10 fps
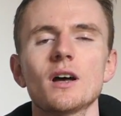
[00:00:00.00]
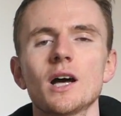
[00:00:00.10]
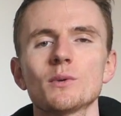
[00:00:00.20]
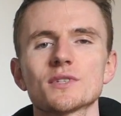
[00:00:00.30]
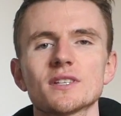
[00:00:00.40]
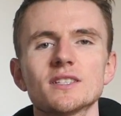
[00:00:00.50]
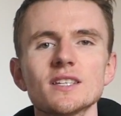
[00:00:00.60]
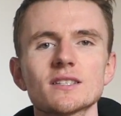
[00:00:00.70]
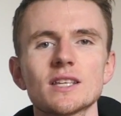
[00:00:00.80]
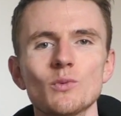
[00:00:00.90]
I was at
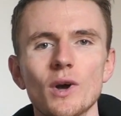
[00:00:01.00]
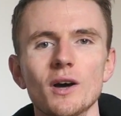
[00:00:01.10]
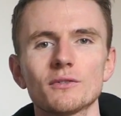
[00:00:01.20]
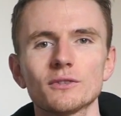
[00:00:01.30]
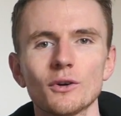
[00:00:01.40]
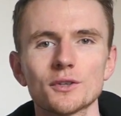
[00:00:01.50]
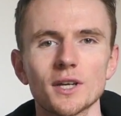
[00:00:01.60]
Disney World Florida.